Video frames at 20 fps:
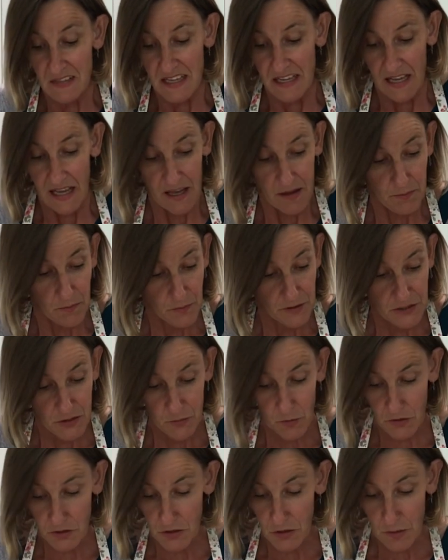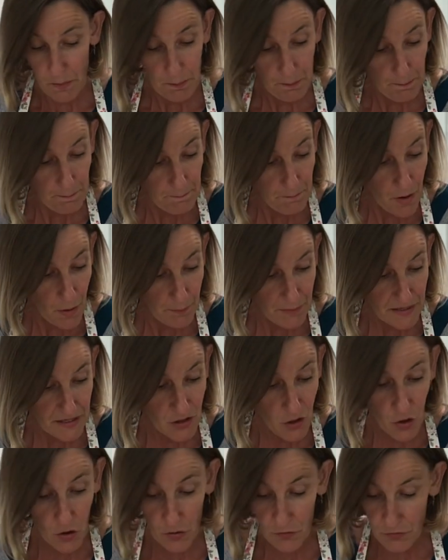we just want to pop it
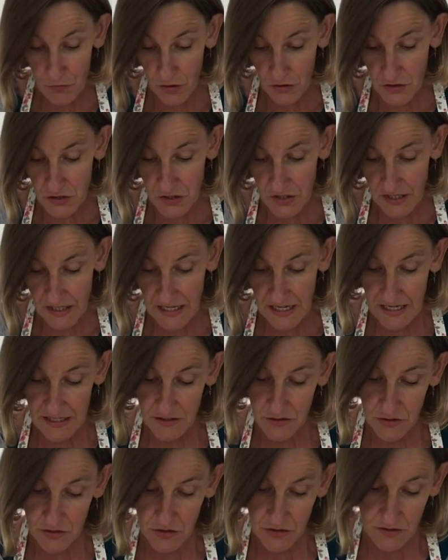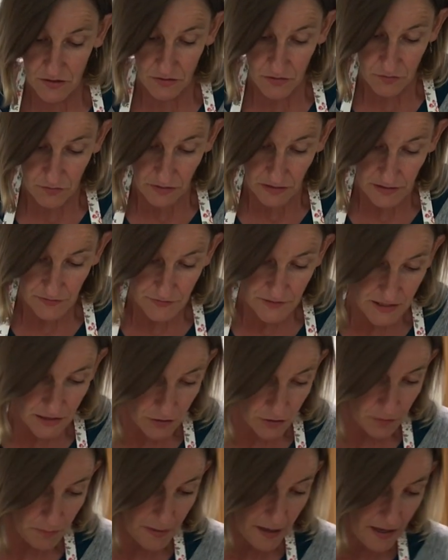over onto the cake. So just lift it
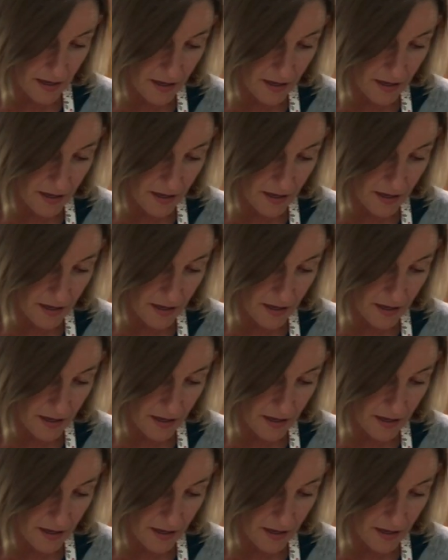up,